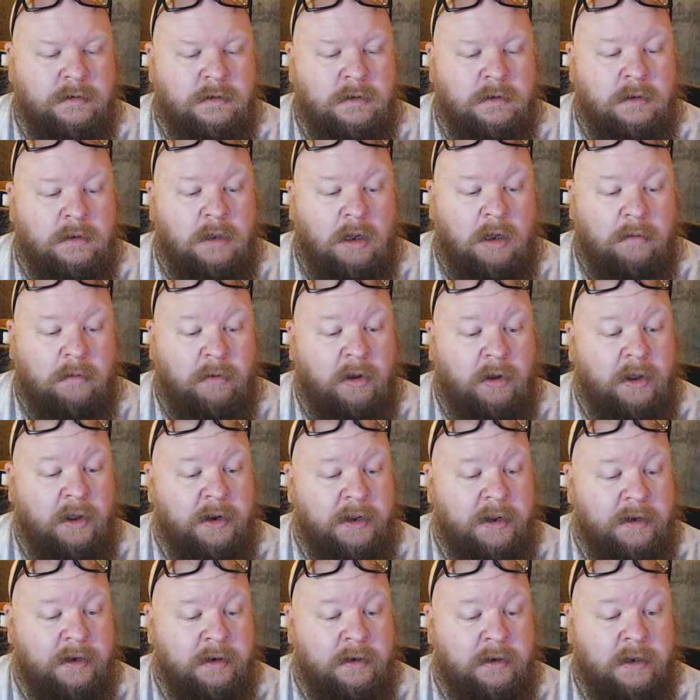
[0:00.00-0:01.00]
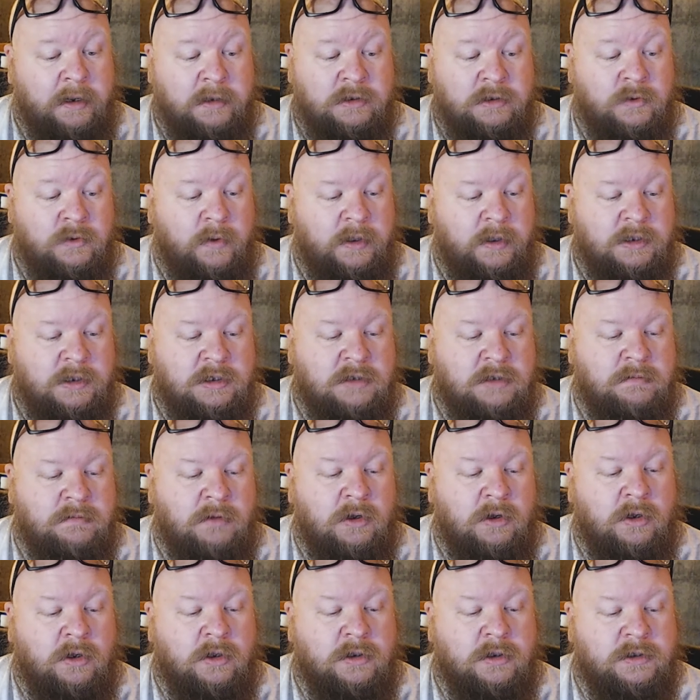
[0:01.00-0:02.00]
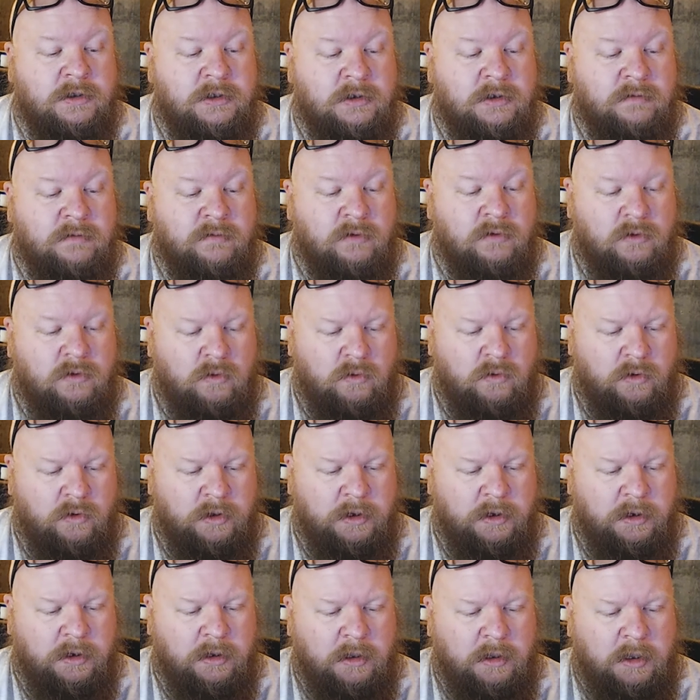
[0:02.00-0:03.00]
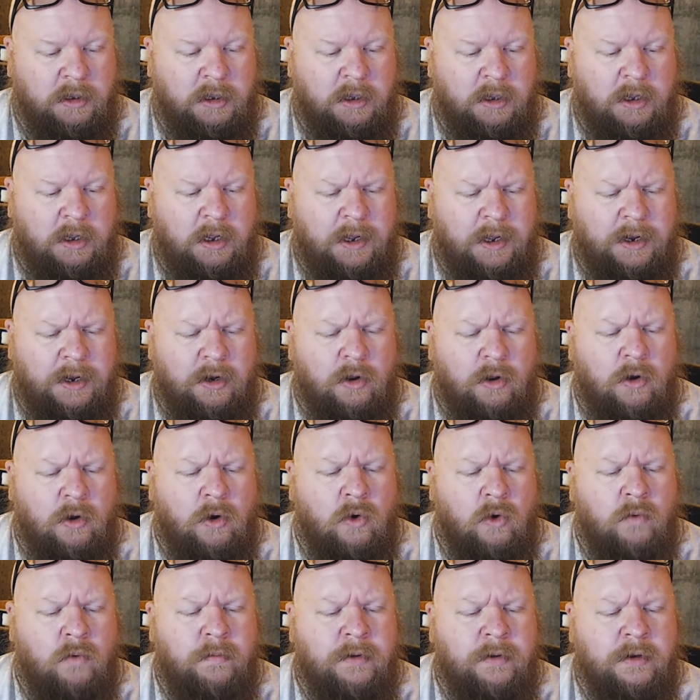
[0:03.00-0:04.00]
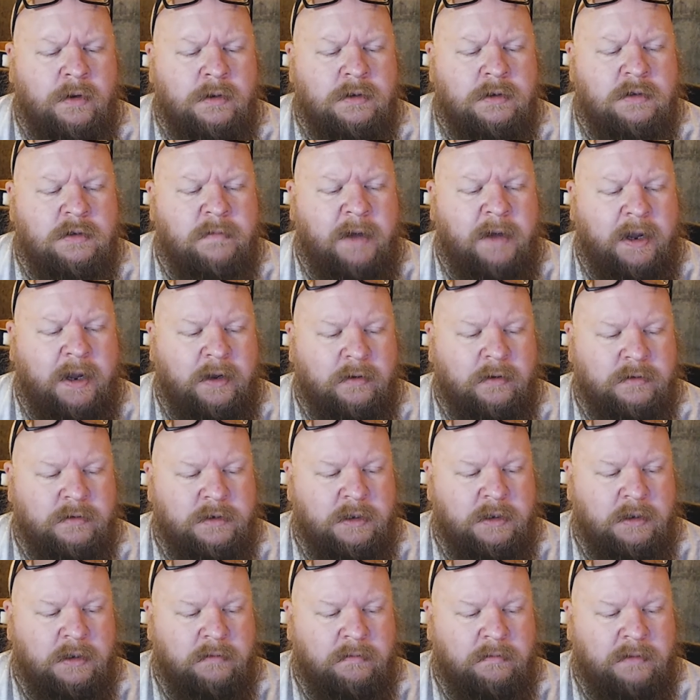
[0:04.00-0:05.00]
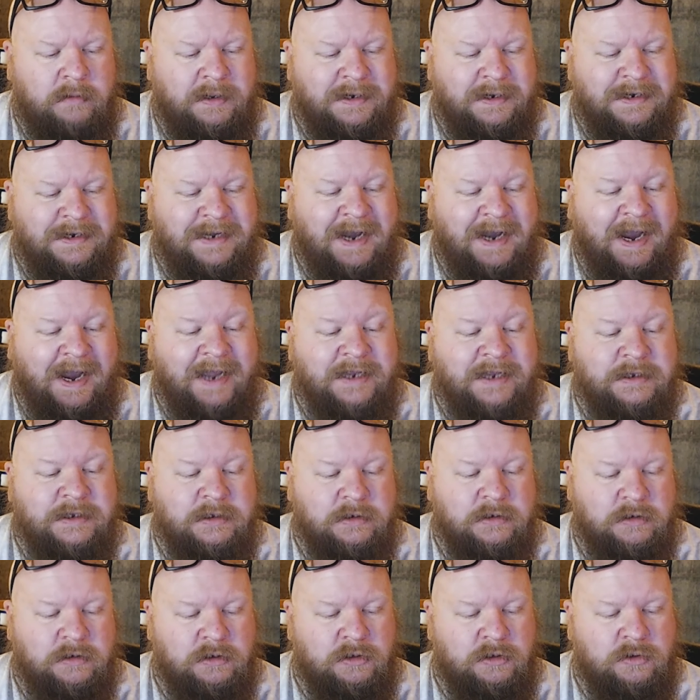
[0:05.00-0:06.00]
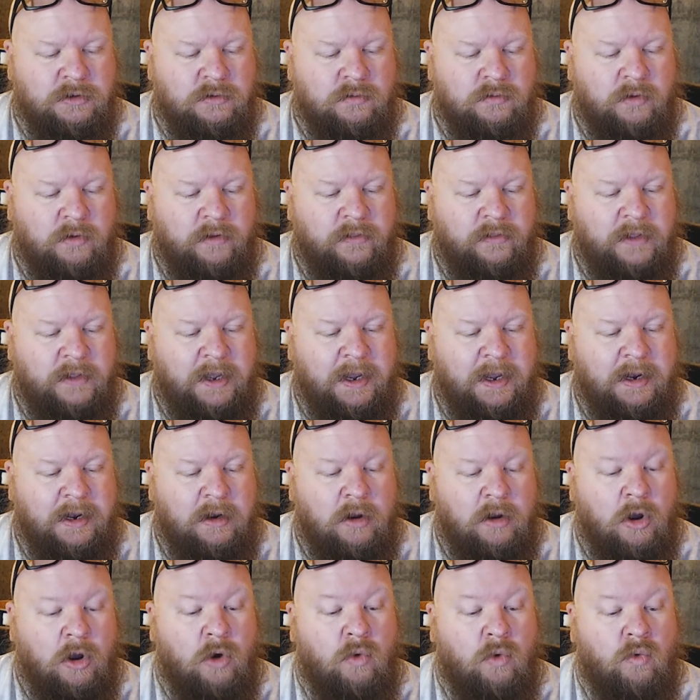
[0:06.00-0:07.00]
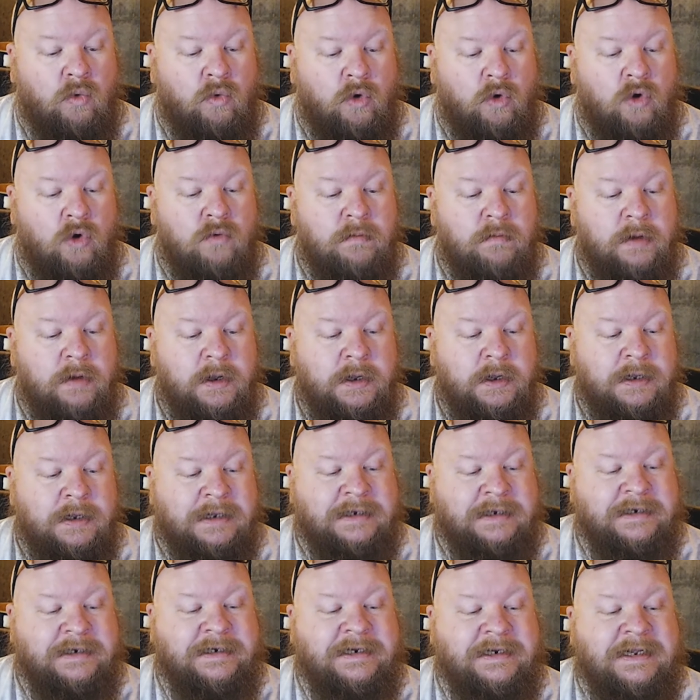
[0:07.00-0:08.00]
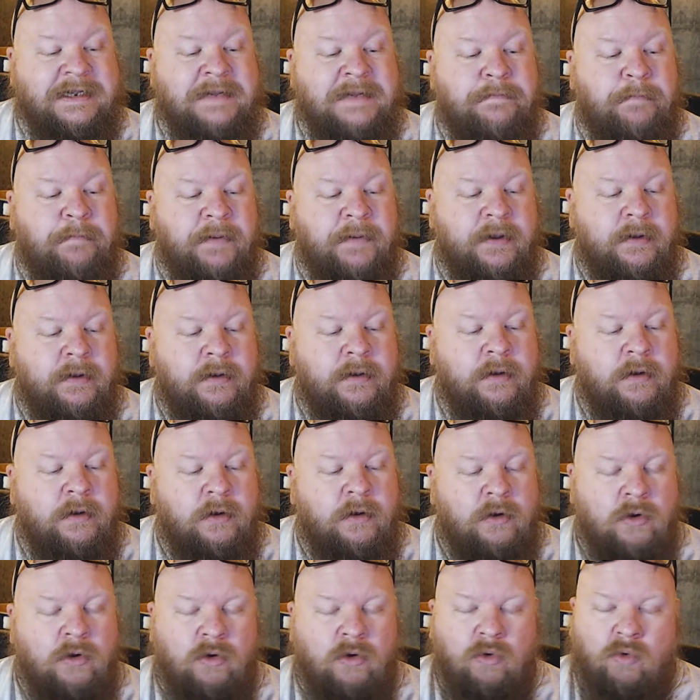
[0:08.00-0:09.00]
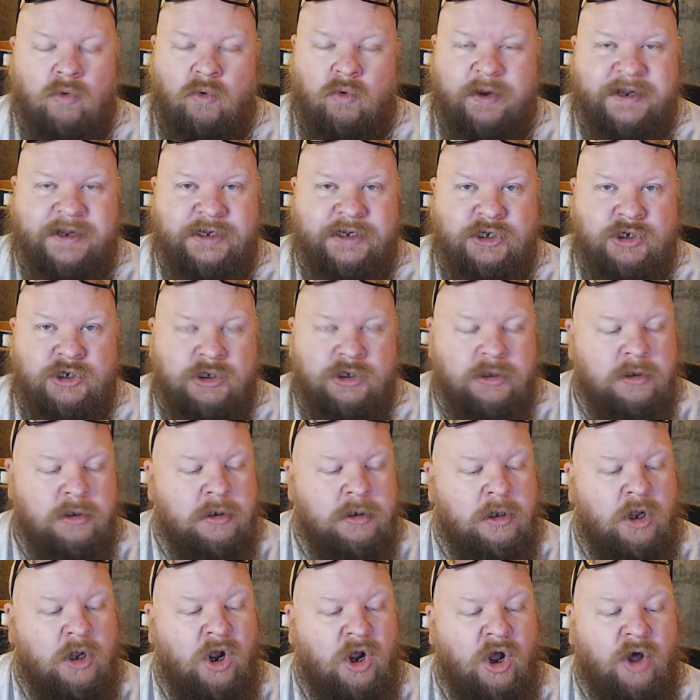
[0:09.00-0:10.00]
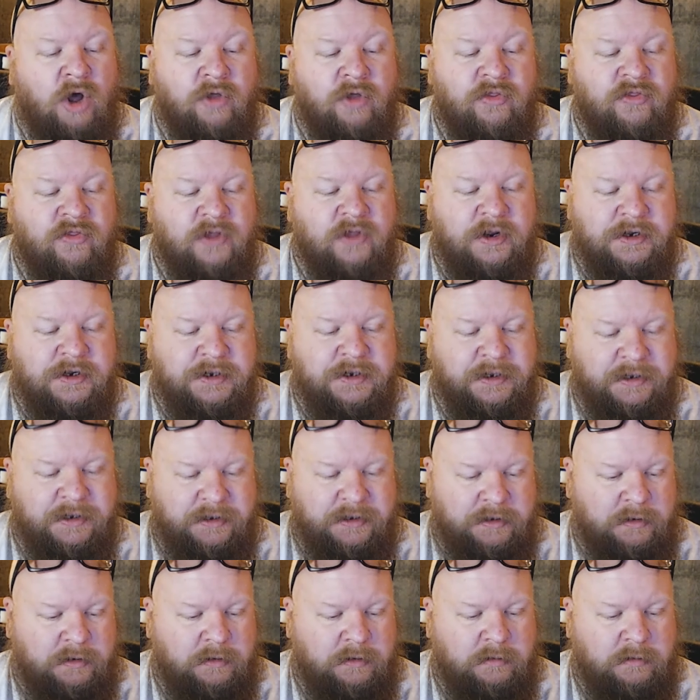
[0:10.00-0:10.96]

Upon it, next to a small silver coin, an open tobacco tin entices you with an aroma deep, rich, authentic.